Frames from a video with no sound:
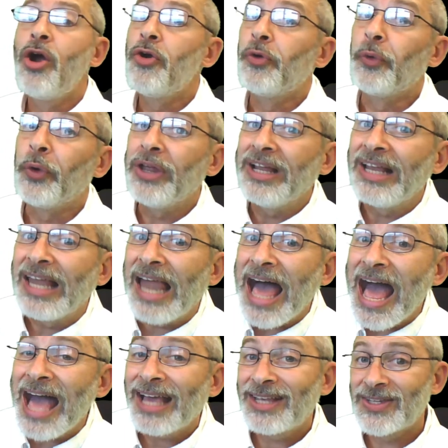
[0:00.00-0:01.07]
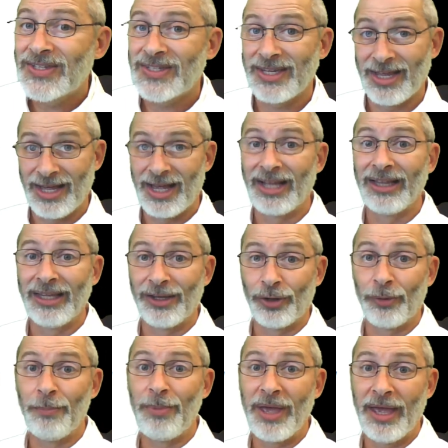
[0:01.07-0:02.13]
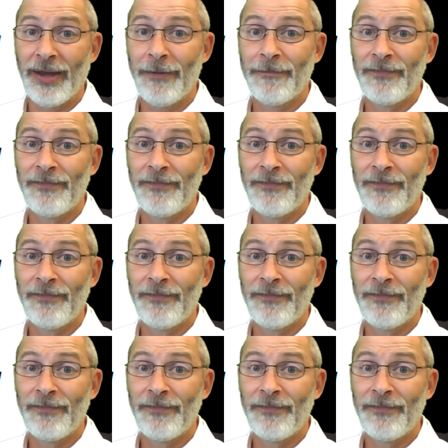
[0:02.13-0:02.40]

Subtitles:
relax a little bit.